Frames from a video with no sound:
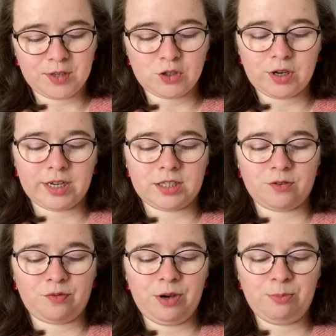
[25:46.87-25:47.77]
So yeah,
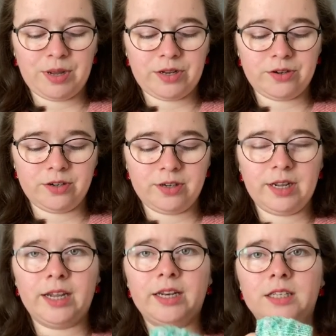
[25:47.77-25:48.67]
it's a free pattern
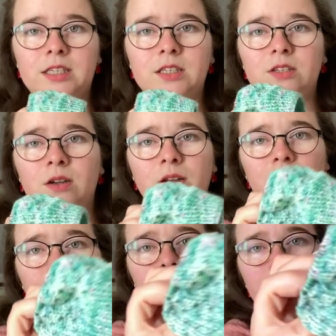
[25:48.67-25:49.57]
and it's
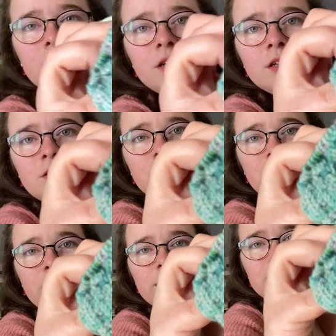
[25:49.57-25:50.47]
really